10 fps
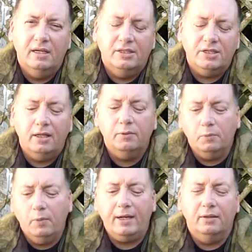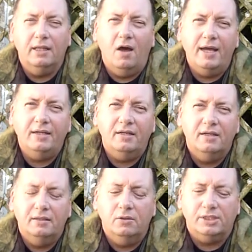So I went online,
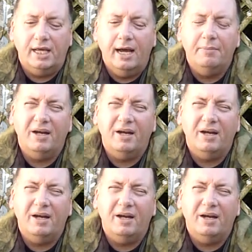looked it up,